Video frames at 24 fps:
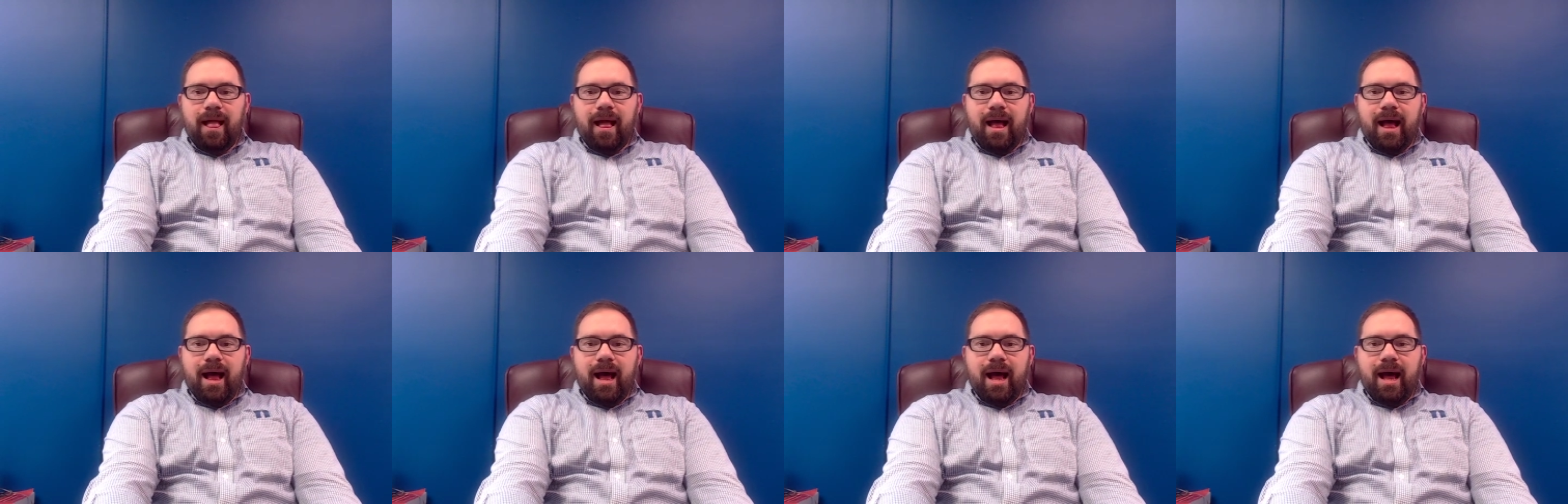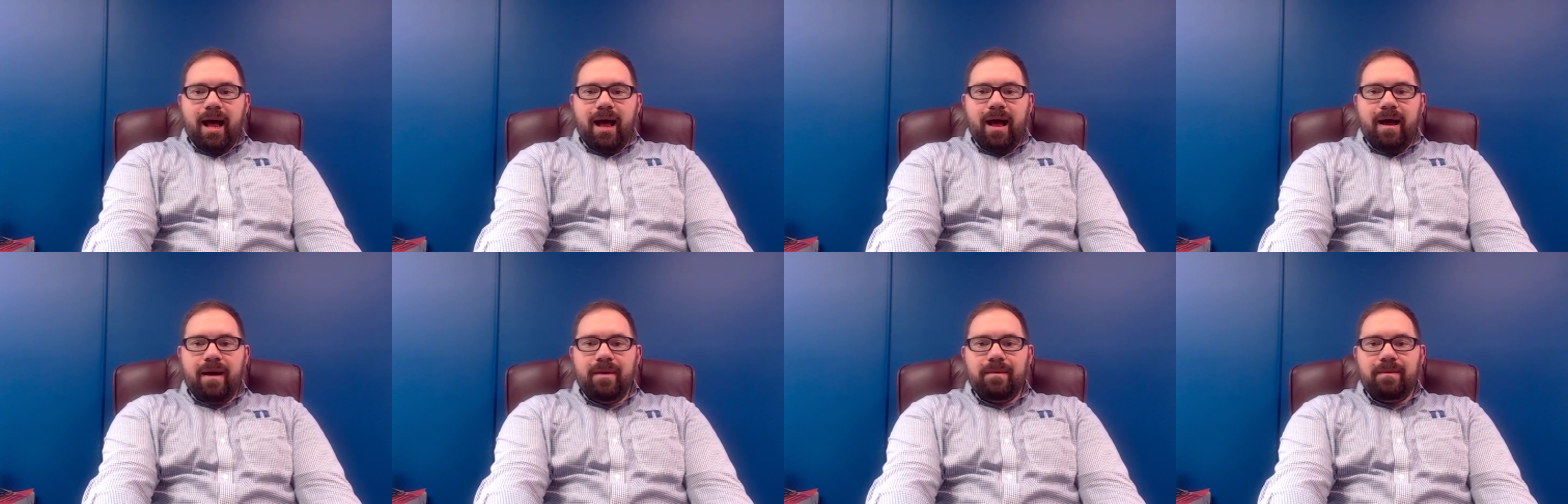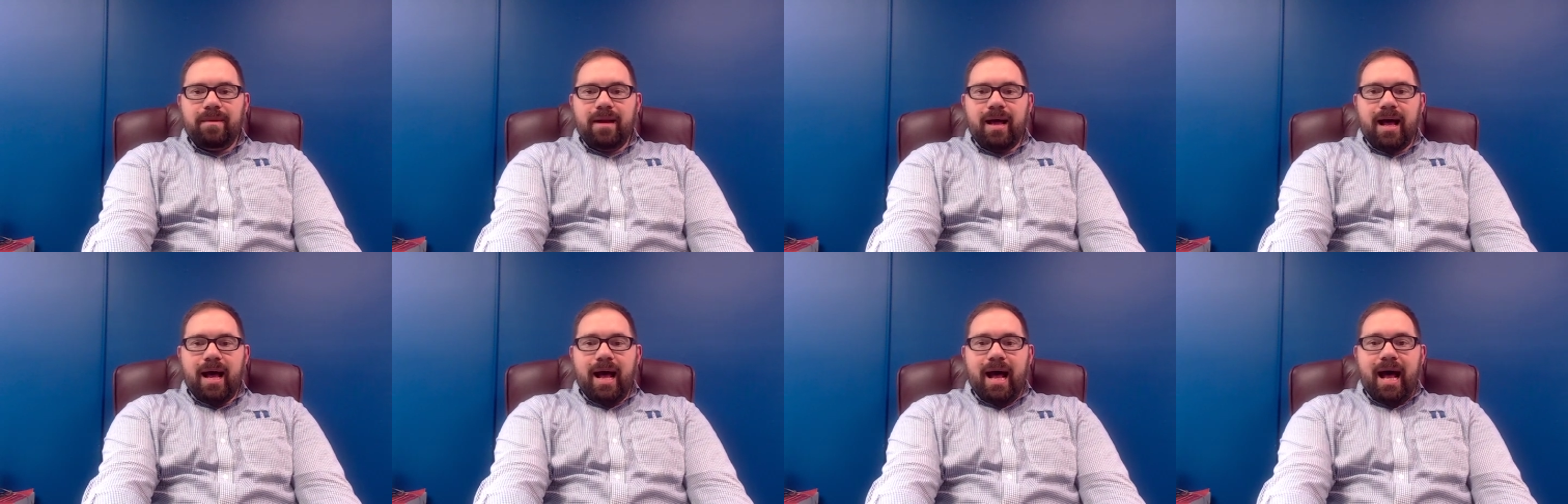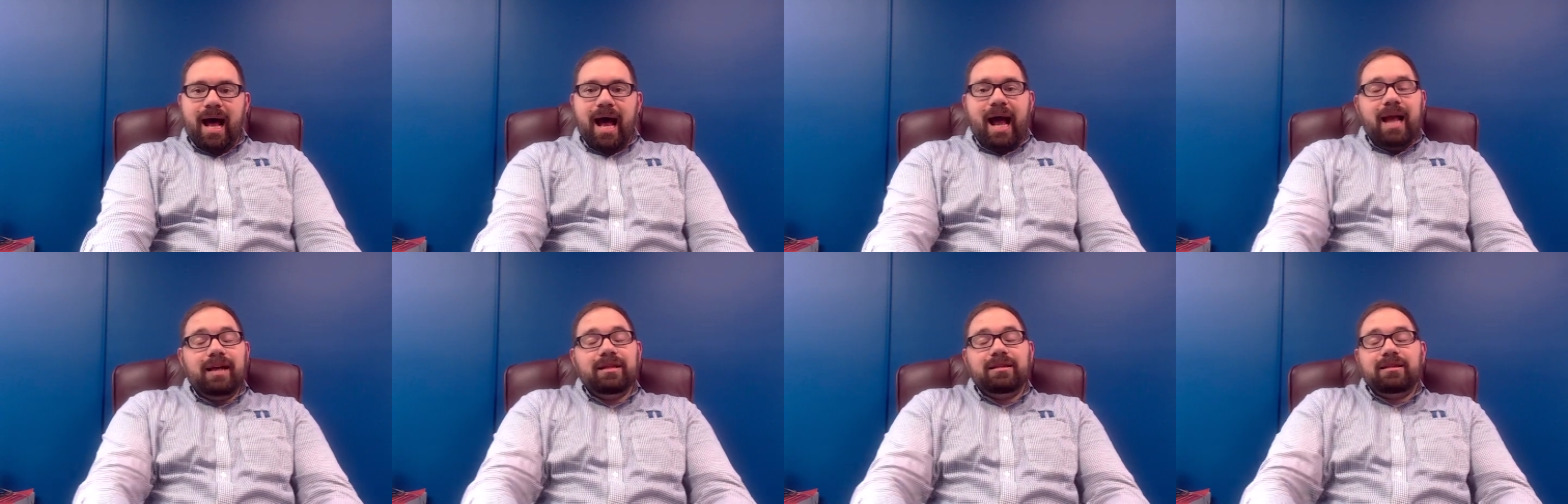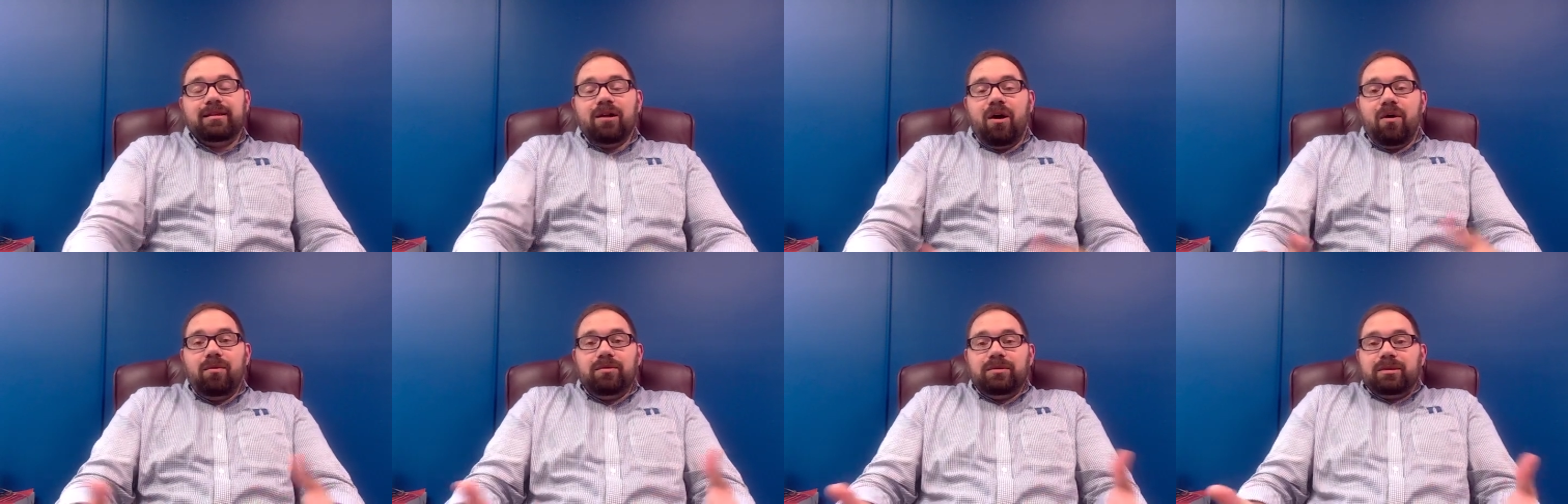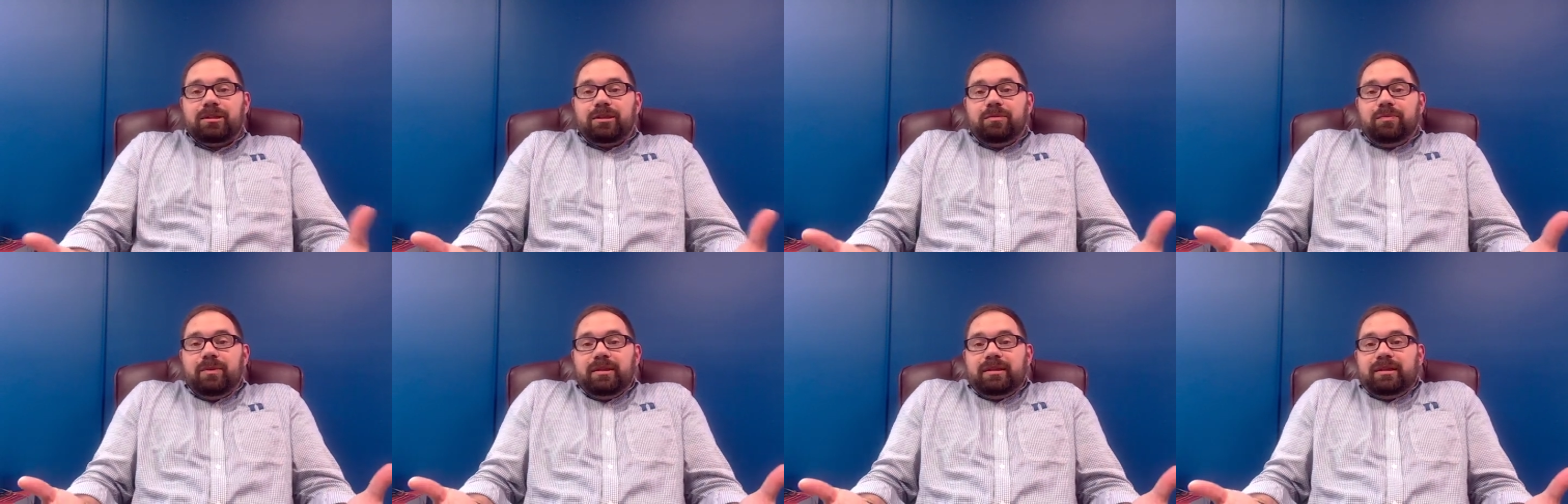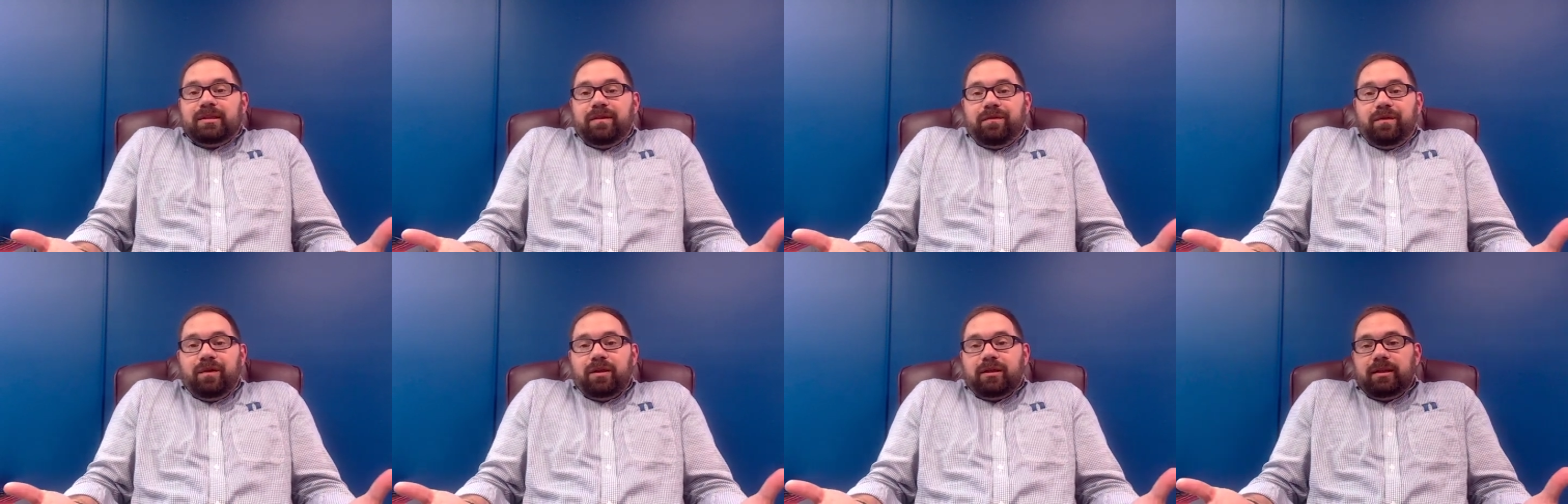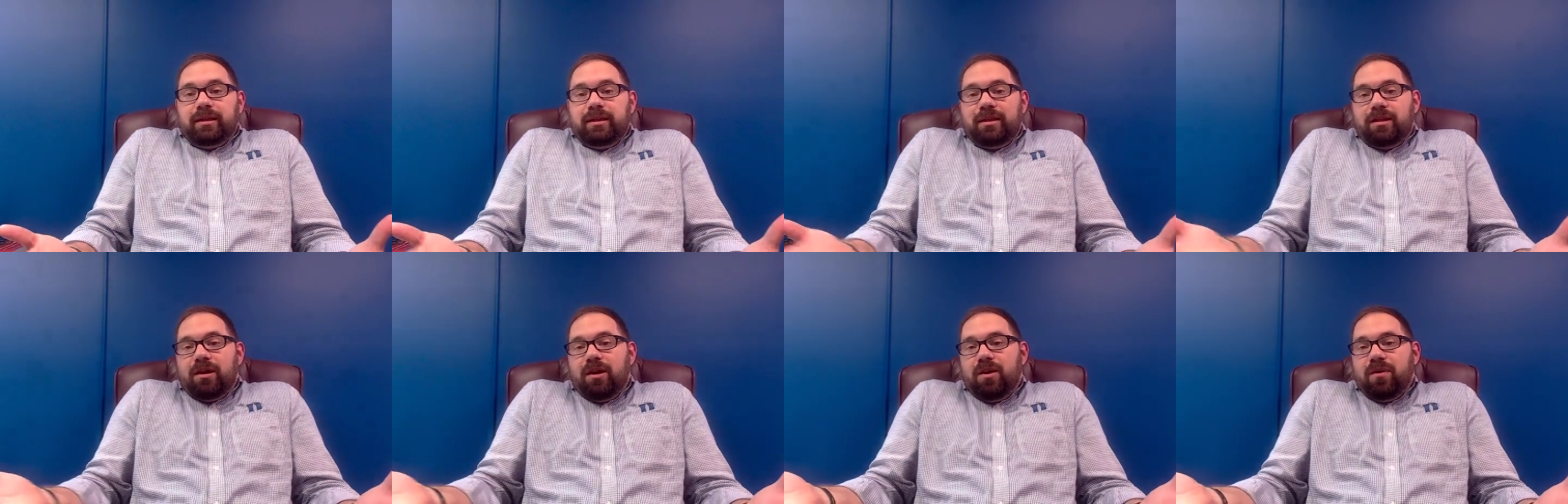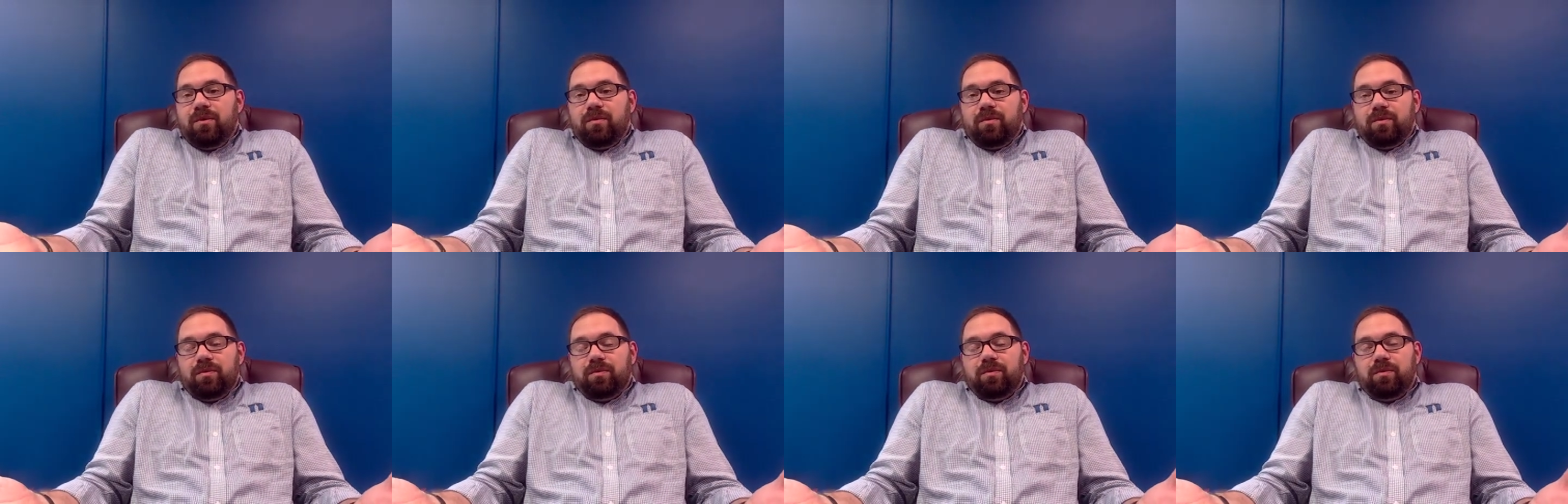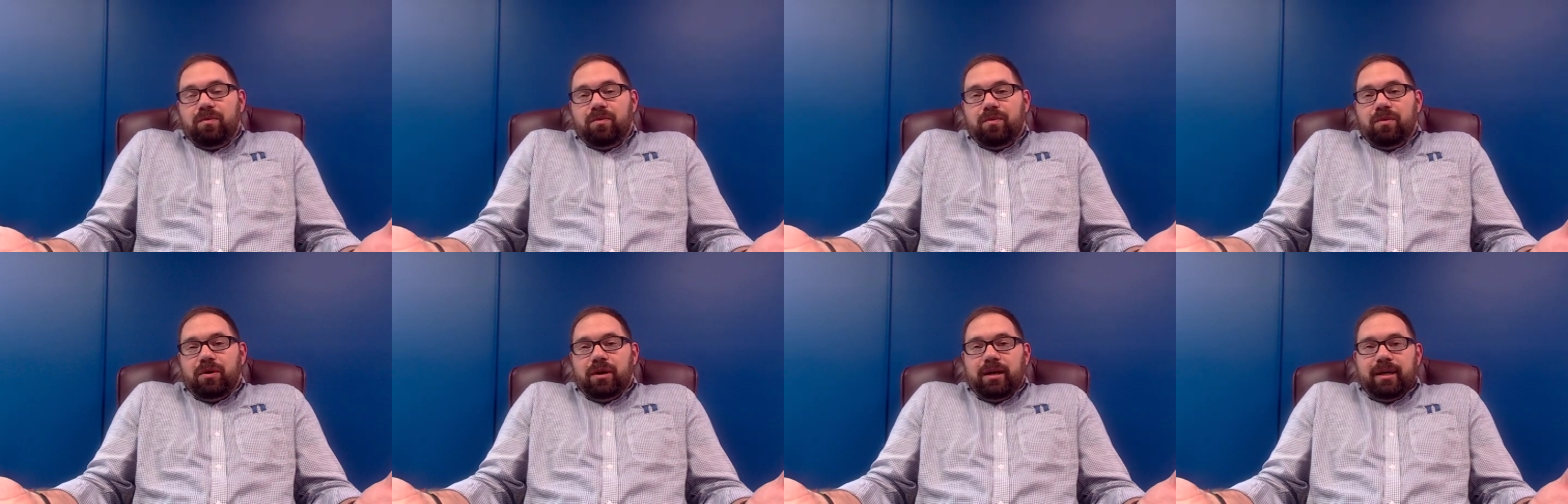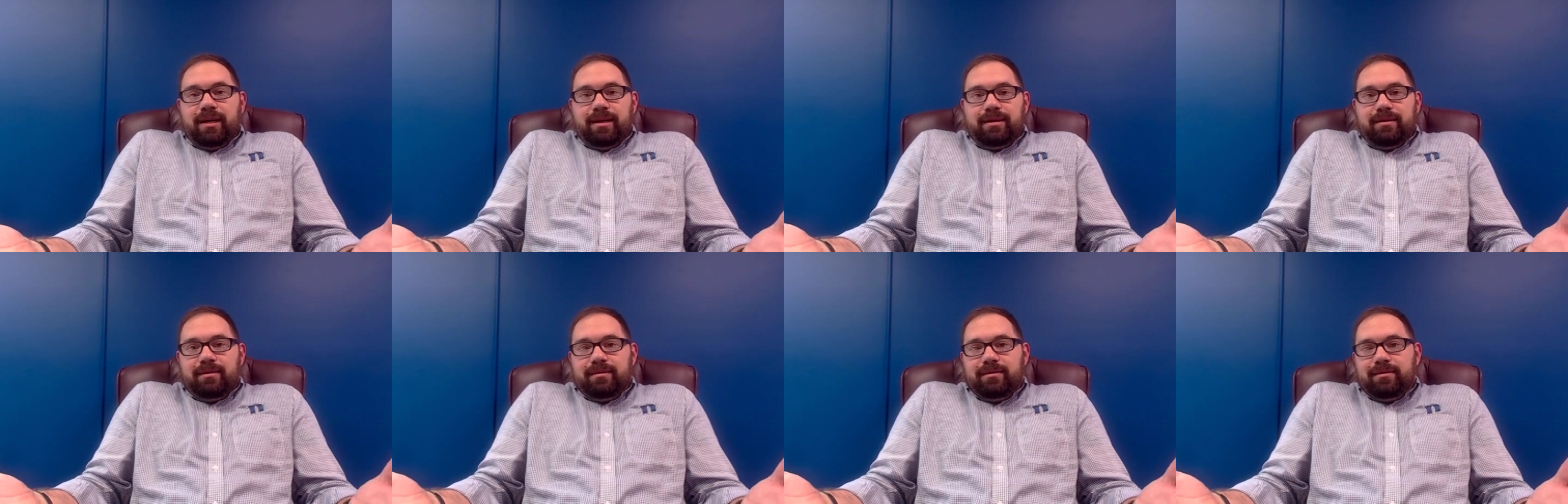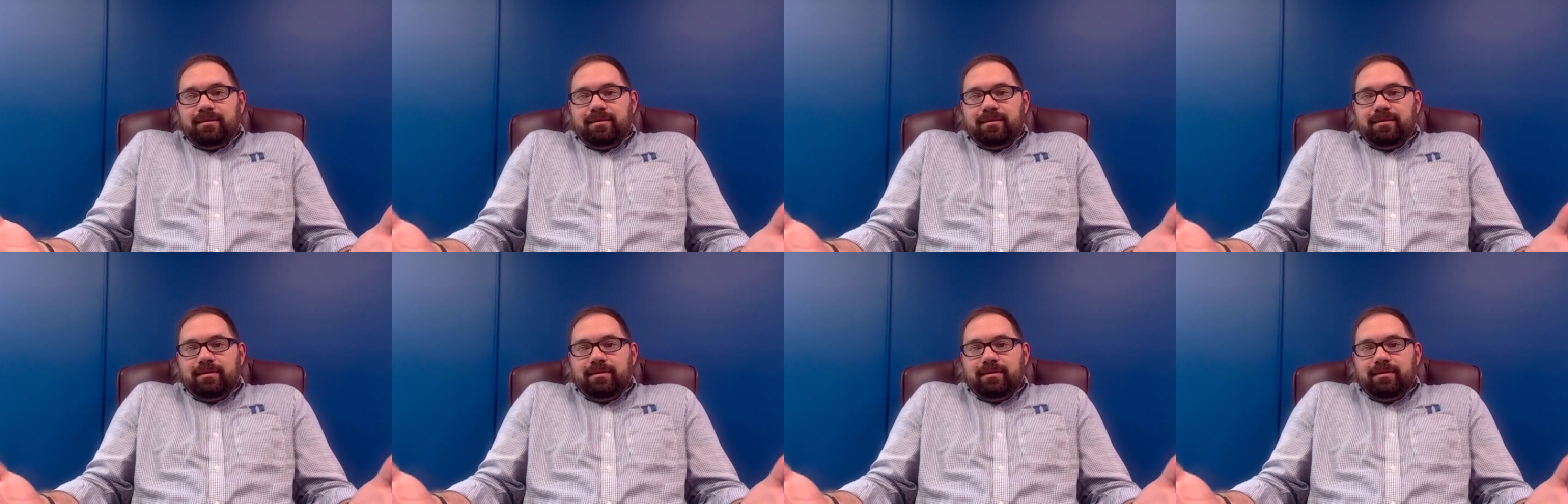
I don't specifically know what